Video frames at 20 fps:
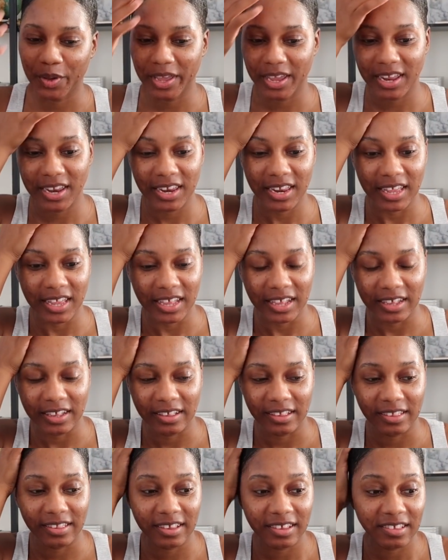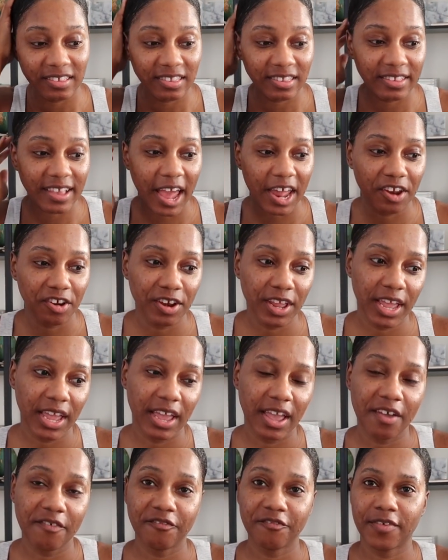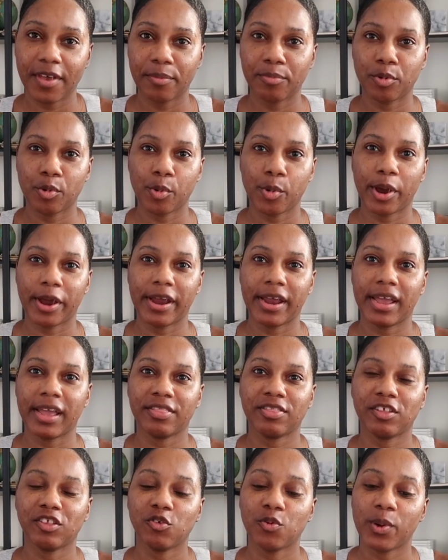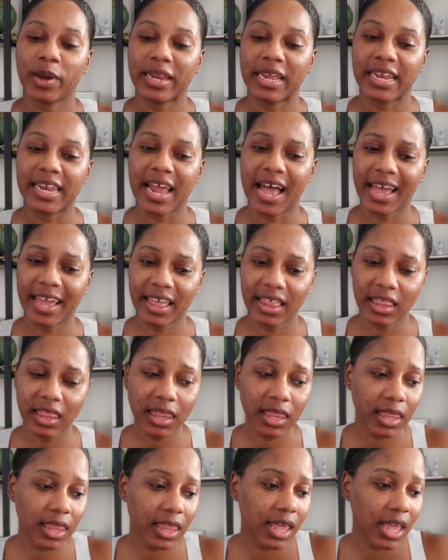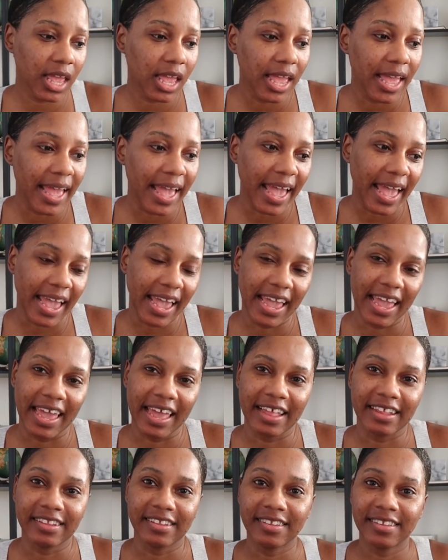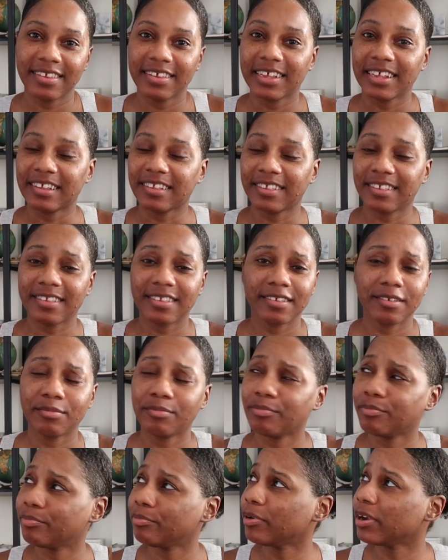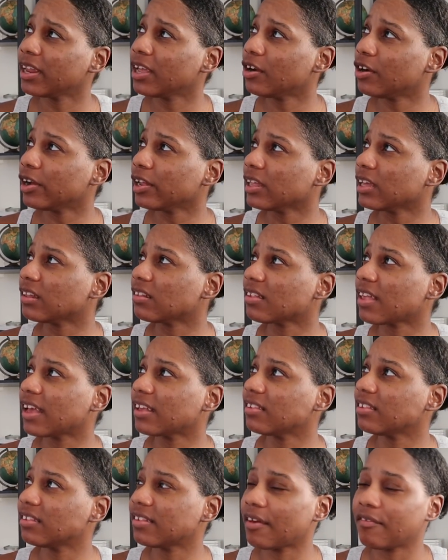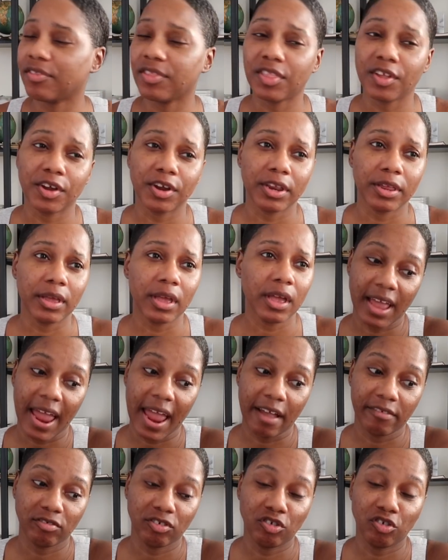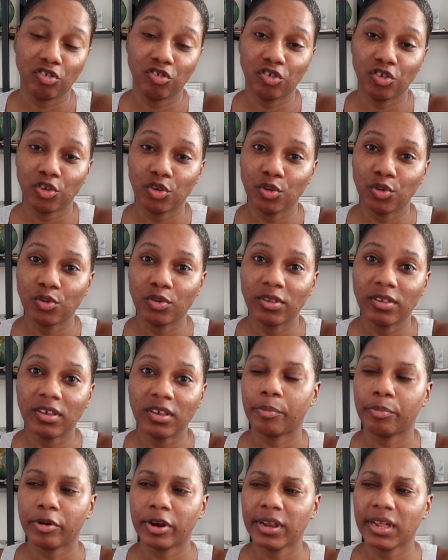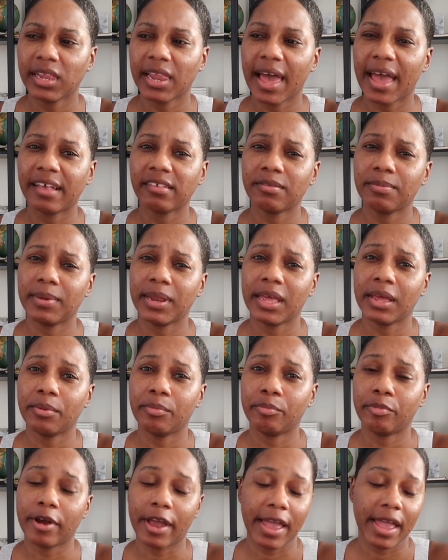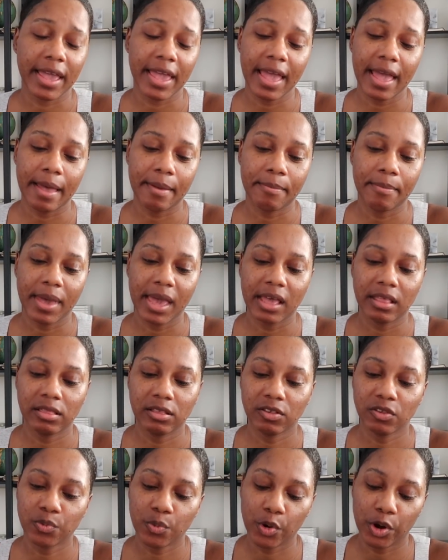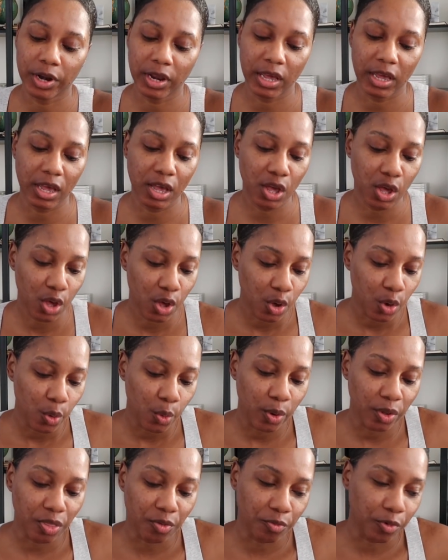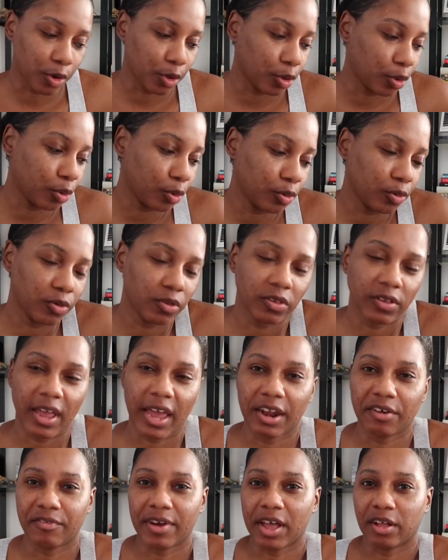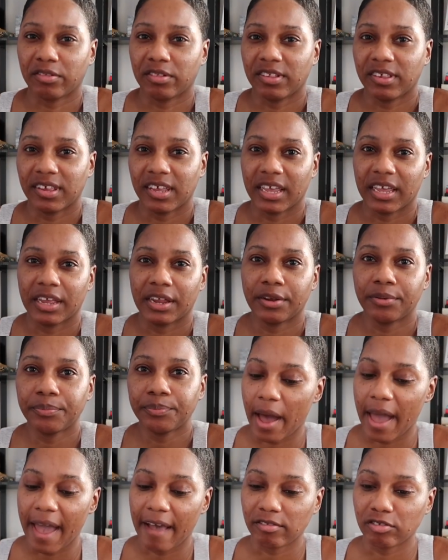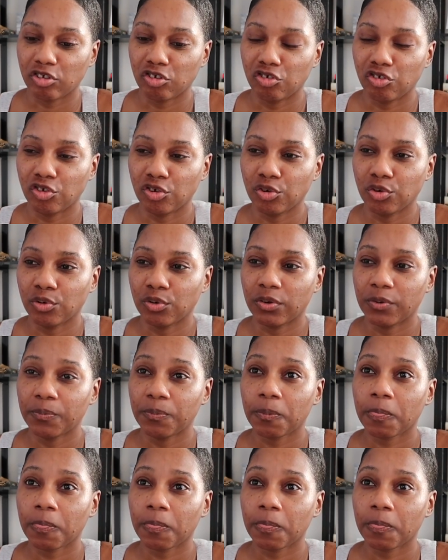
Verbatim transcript: It is Saturday, February the 29th, and it's pretty early. It's like 7.30. I have to shoot a pretty last minute brand campaign this morning with Rose at around 10. I have to shoot